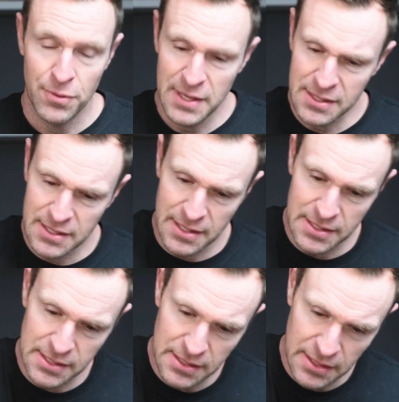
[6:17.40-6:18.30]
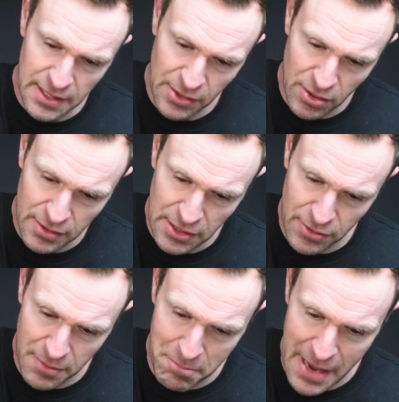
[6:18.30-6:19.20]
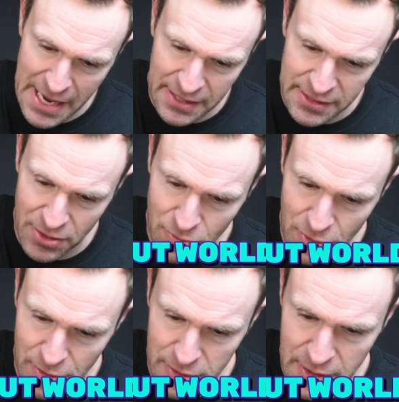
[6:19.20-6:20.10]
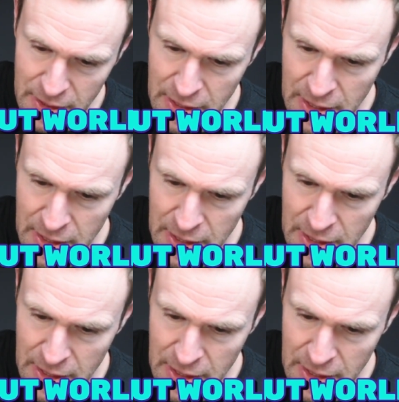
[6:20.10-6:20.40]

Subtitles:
Well, this is, I'm calling out the max out world.